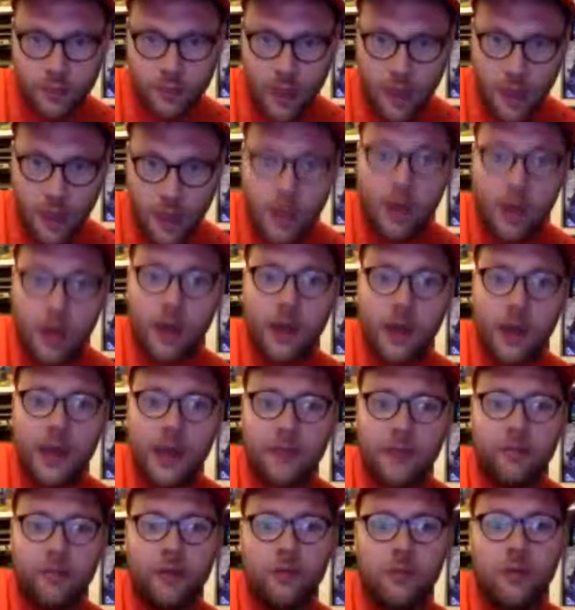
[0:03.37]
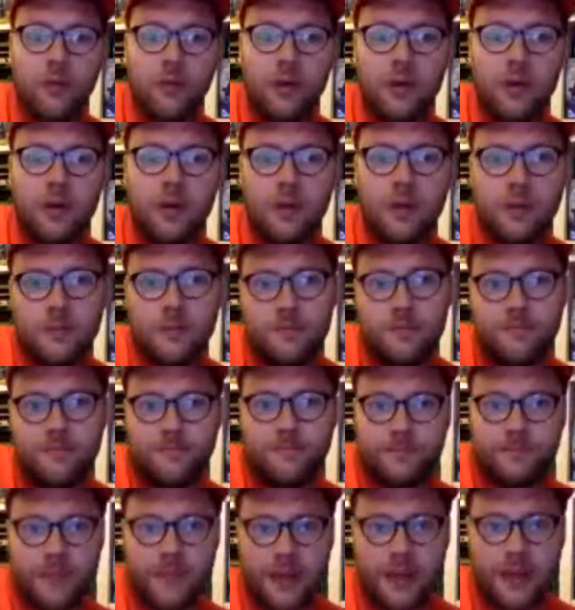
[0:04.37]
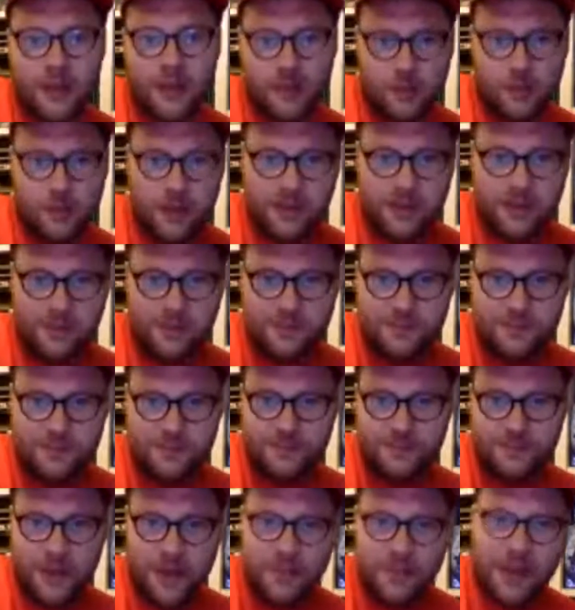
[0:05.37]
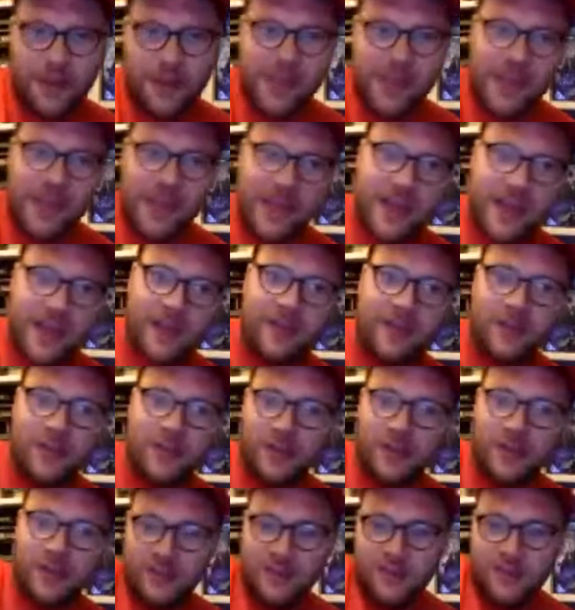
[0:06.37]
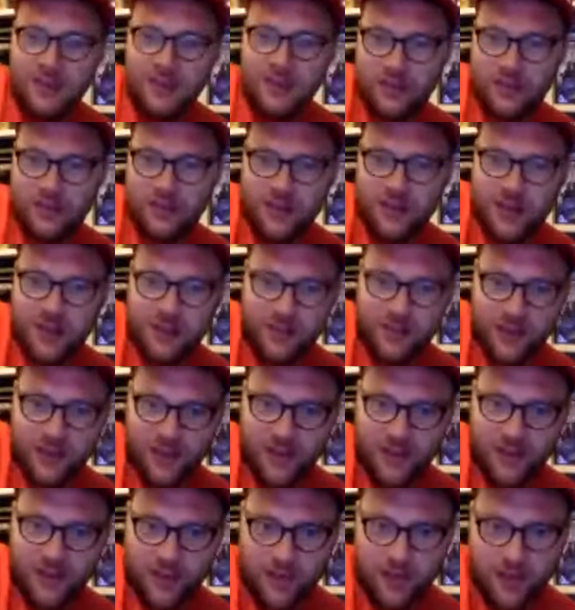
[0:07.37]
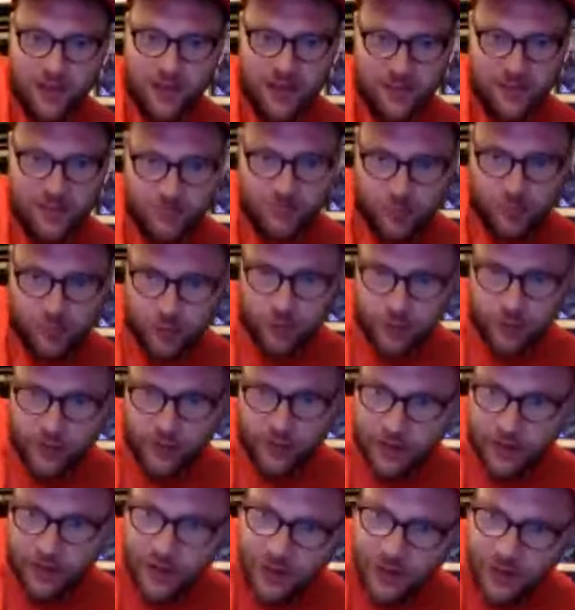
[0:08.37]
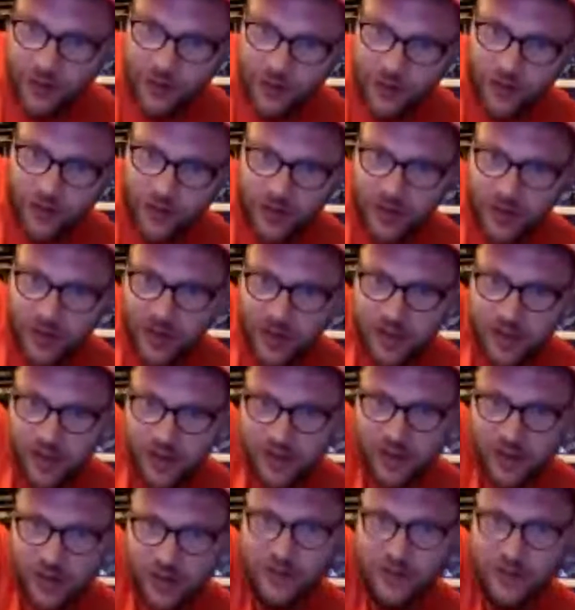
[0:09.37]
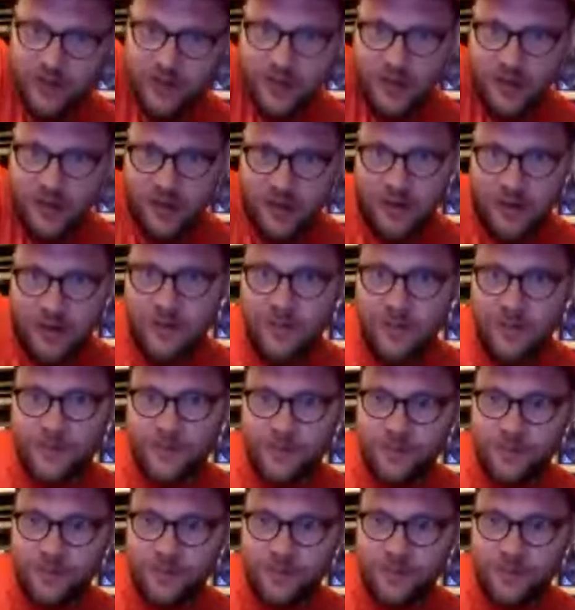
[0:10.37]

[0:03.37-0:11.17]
Hi everyone. Yes, well, I'm back again. It's time for another live broadcast, and